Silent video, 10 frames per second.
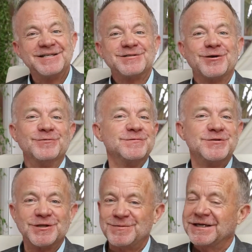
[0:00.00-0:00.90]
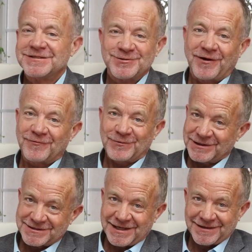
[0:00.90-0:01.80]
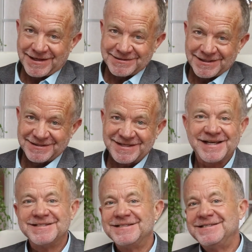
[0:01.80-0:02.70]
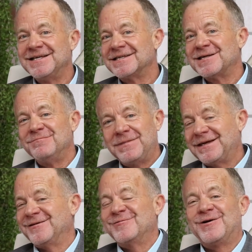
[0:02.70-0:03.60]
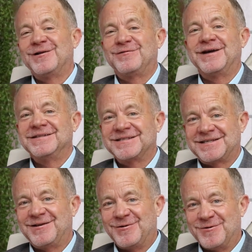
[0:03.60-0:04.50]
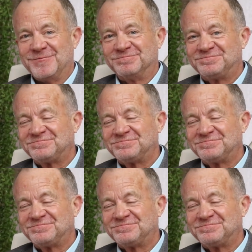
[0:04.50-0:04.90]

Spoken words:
So just because you have a real estate license doesn't make you qualified to sell a home.